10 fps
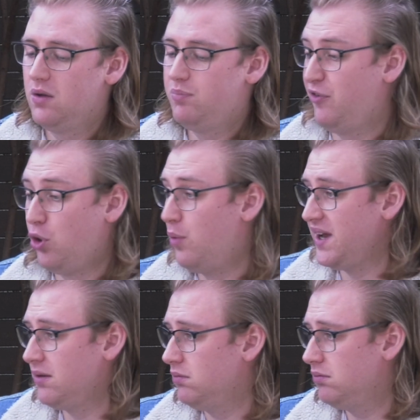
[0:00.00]

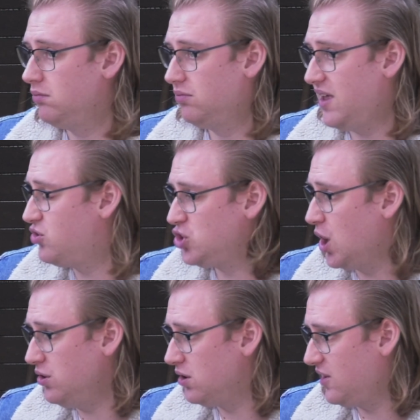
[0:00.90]
performing
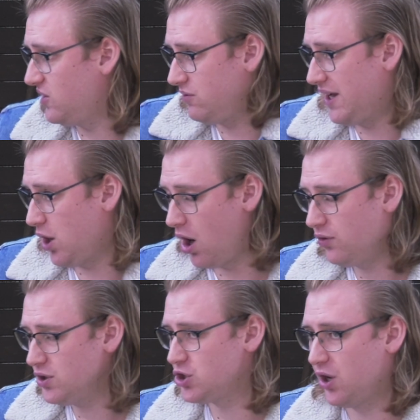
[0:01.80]
this like
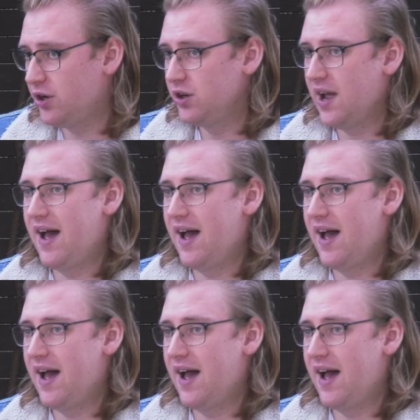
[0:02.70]
horror show.